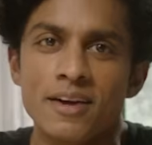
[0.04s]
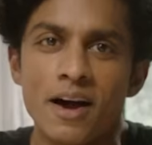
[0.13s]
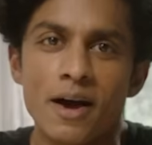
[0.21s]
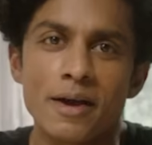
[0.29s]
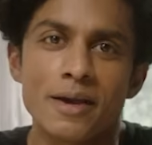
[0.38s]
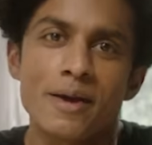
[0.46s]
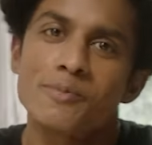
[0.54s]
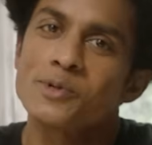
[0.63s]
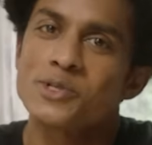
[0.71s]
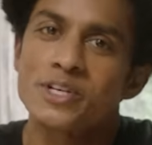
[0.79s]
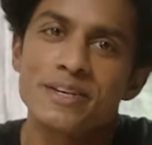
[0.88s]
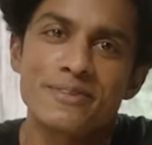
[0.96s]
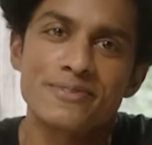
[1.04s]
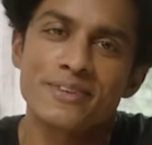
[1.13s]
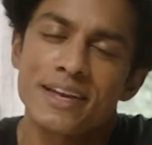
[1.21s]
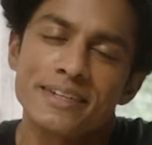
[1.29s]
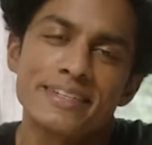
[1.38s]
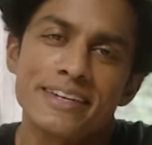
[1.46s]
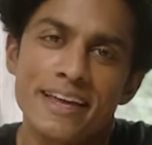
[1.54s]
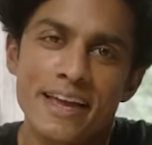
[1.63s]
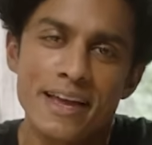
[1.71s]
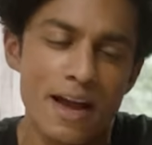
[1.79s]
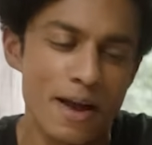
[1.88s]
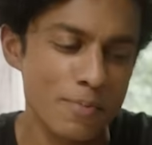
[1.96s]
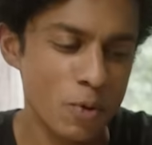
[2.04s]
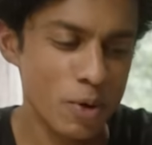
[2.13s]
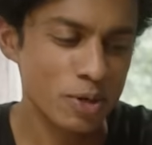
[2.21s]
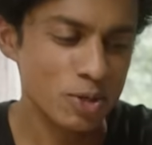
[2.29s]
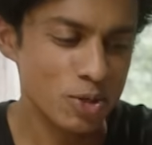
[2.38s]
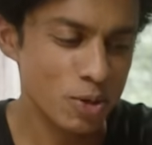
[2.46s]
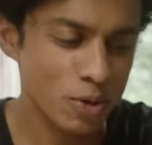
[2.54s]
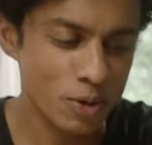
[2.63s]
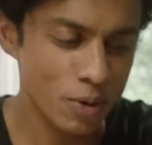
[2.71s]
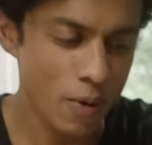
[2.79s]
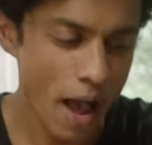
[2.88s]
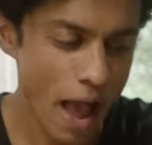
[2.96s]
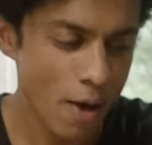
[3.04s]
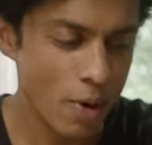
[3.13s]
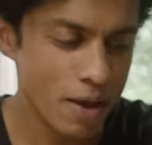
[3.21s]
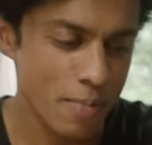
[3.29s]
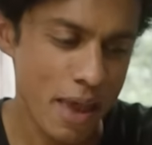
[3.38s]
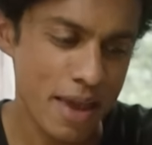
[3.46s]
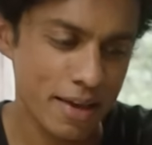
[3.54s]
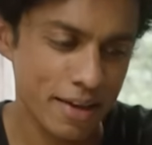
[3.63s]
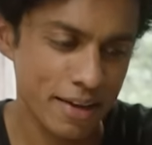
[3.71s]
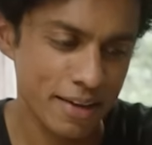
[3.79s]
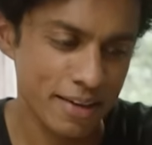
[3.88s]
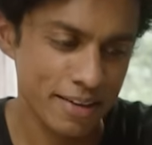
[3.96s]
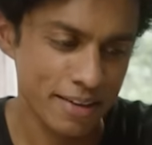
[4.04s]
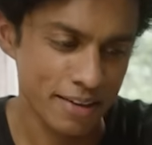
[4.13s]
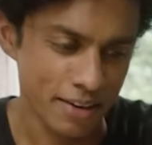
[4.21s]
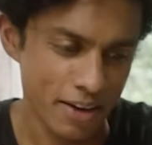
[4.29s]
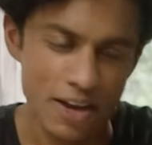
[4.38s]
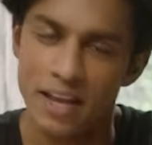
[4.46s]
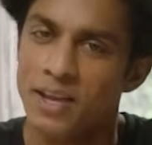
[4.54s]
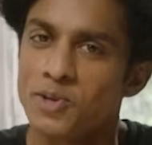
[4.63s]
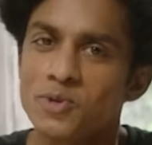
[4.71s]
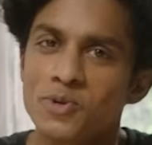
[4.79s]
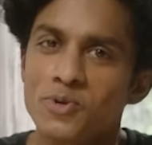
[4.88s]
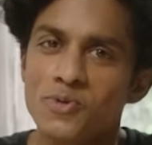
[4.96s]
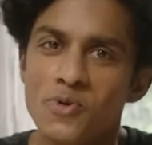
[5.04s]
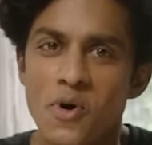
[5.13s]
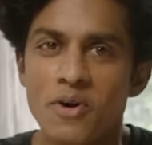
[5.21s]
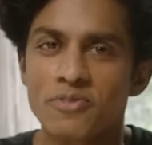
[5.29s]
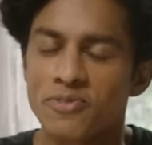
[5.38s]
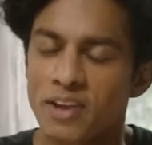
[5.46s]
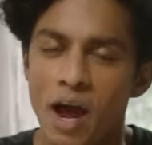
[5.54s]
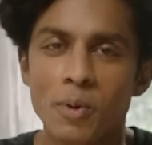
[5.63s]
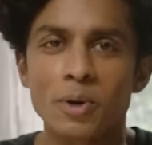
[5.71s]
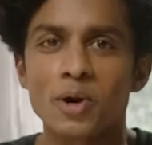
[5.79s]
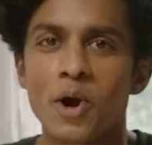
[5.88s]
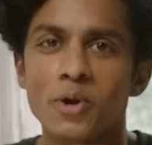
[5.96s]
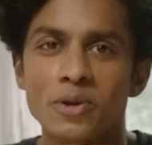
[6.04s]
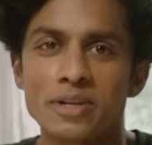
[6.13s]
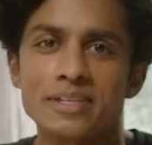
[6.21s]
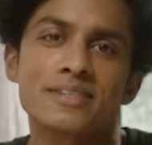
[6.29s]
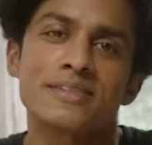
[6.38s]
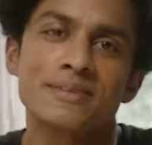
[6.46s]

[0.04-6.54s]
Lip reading: Hi, I'm Rajiv, and today I'm going to show you how I make a Hindu flower garland.